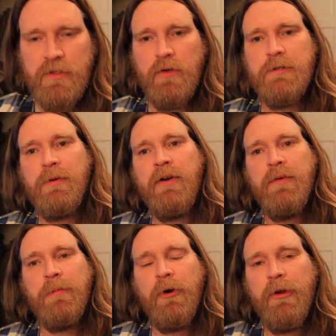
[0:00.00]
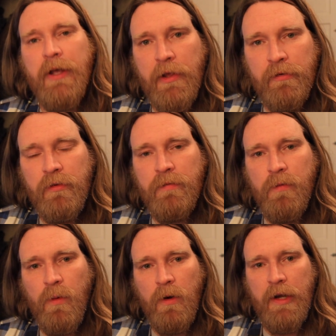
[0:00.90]
So as part of a protest
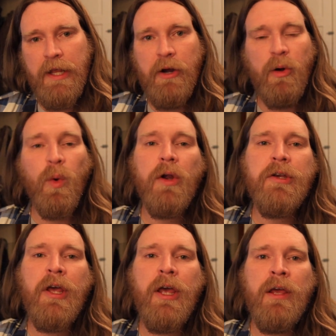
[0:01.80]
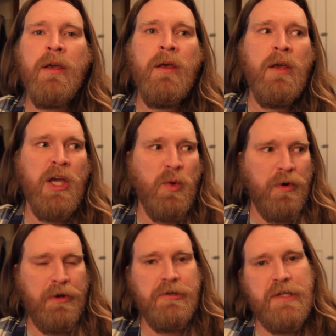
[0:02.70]
for an 8-hour workday,
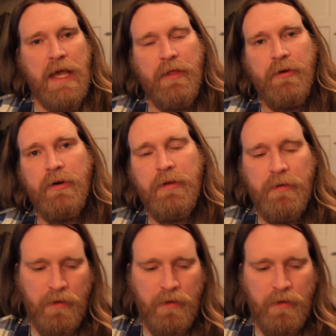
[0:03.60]
workers gathered,